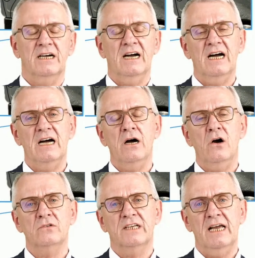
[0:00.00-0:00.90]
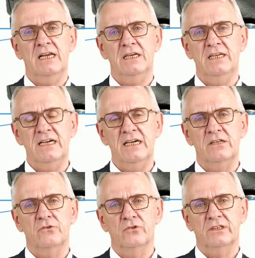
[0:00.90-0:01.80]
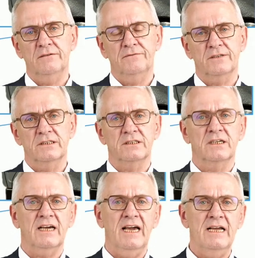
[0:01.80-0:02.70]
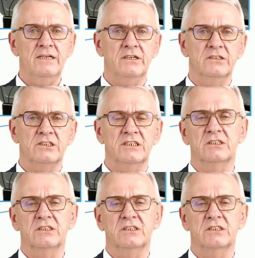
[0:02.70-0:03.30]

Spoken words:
how they lead to different gradients,